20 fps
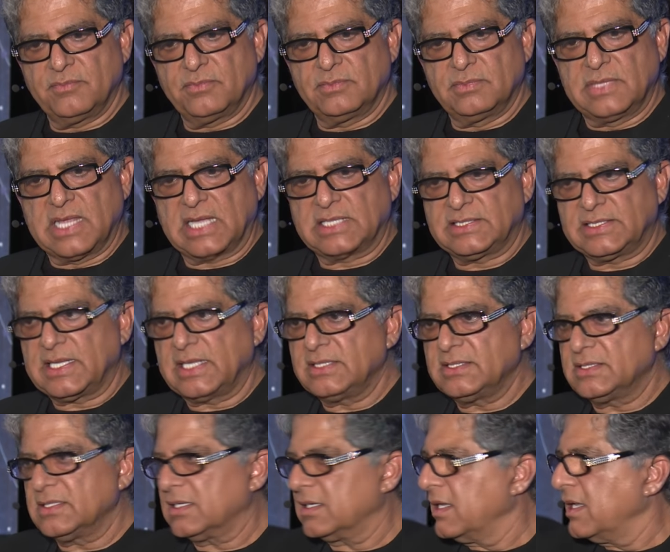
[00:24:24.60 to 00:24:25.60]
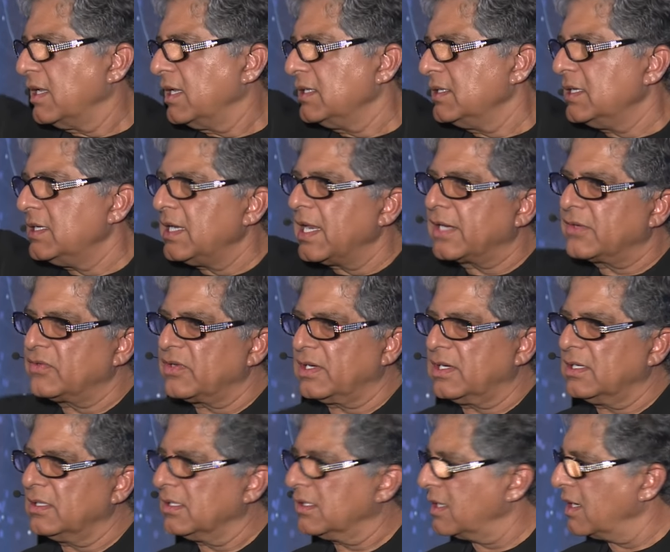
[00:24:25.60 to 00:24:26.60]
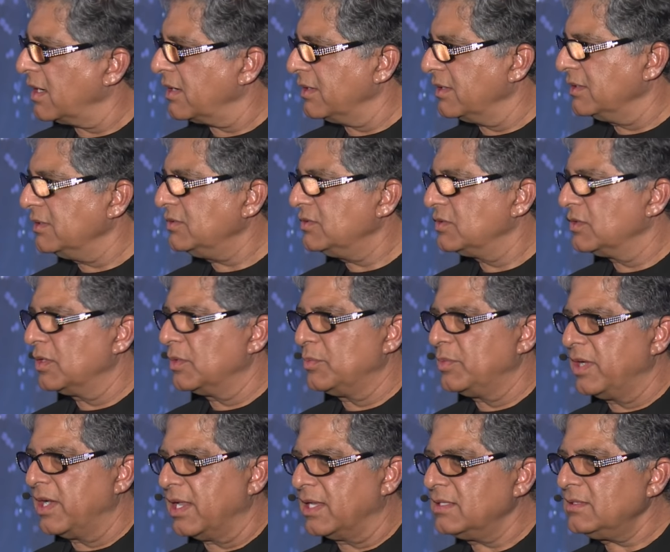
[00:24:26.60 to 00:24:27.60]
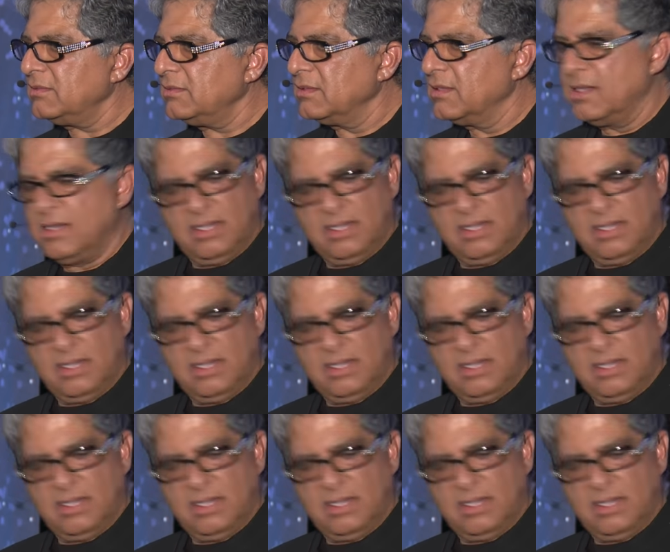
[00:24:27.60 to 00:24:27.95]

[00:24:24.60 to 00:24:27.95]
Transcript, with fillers: that sends an electrical current to your brain,